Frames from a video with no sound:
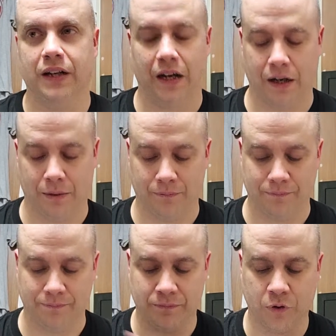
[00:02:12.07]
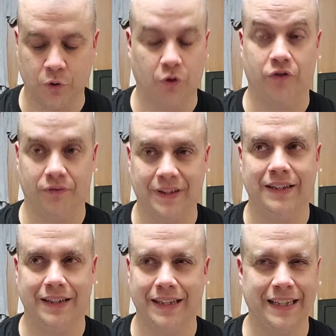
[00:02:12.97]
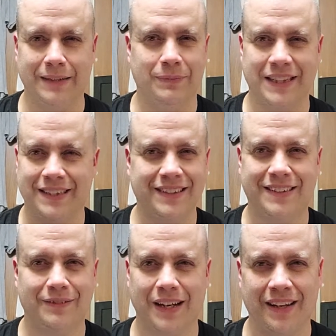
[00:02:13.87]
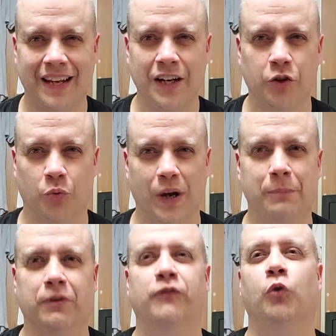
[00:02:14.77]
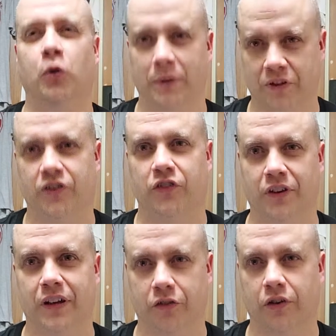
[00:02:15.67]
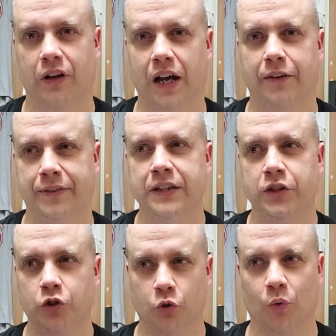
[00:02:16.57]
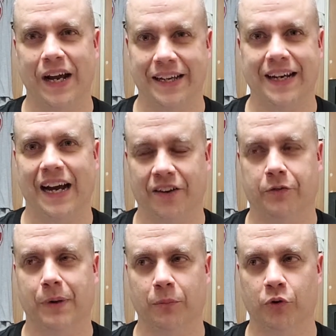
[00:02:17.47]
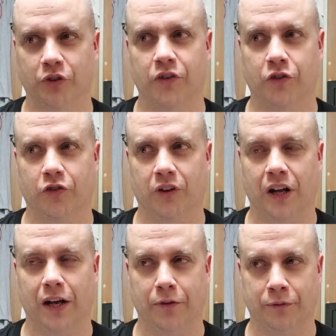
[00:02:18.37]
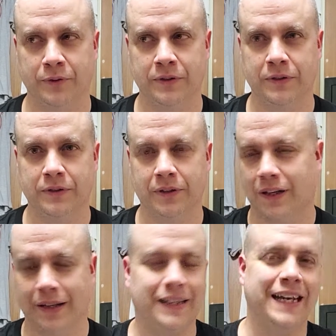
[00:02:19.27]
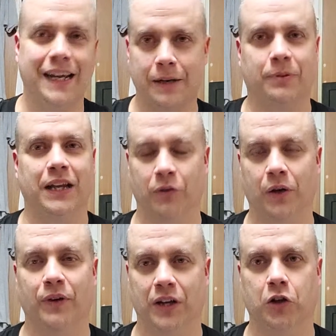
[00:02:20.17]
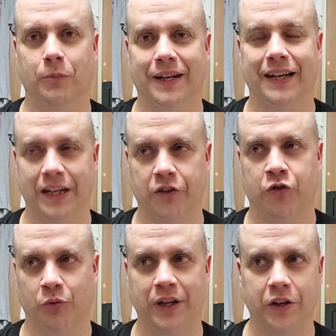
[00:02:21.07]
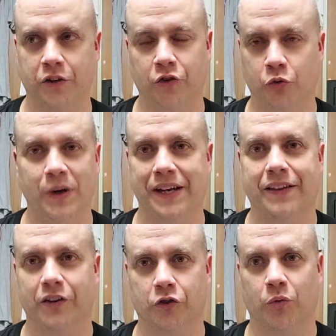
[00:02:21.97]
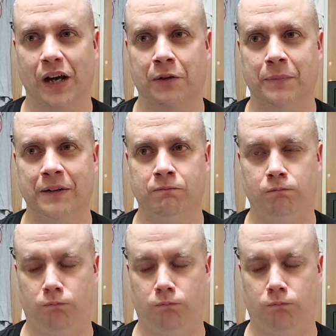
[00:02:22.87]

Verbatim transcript: Um, or he just a lot of great performances in this, a lot of great cast members, and just a lot of yeah, you play around with a little bit of history, you can tweak things around, but